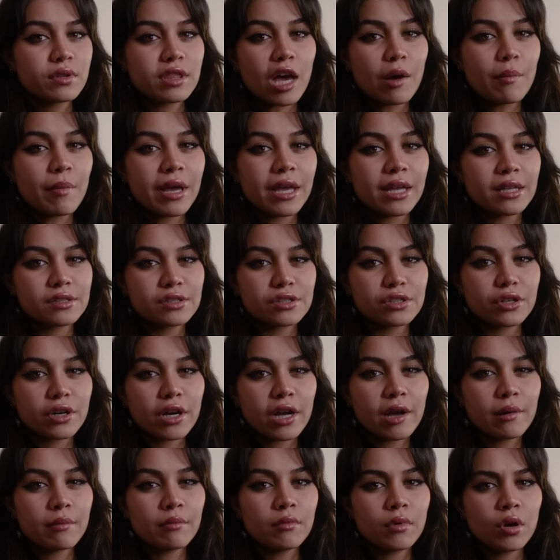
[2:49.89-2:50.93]
Without my
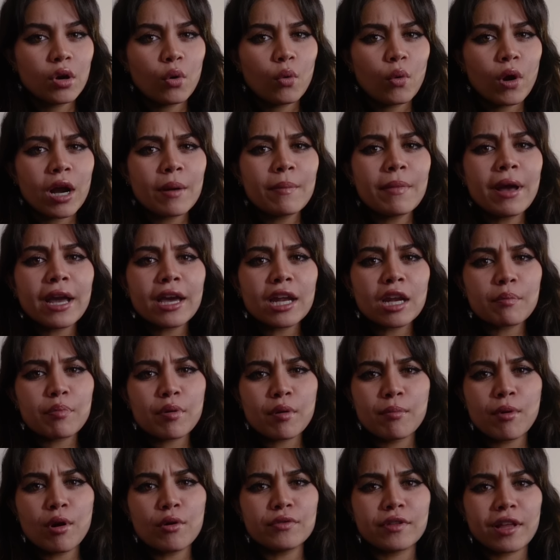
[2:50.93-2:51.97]
Instagram, where am I gonna
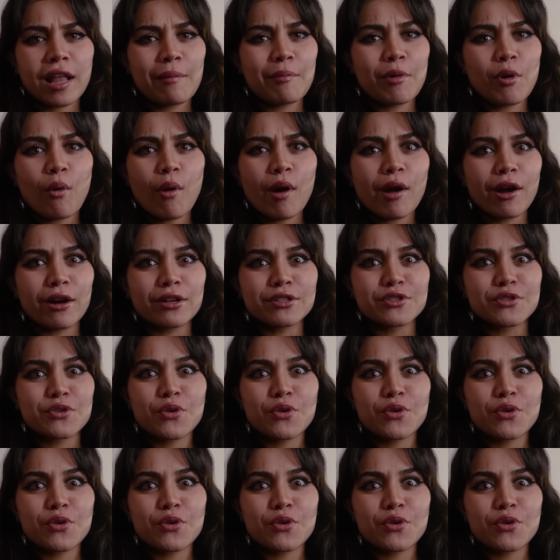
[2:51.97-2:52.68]
promote that I'm going on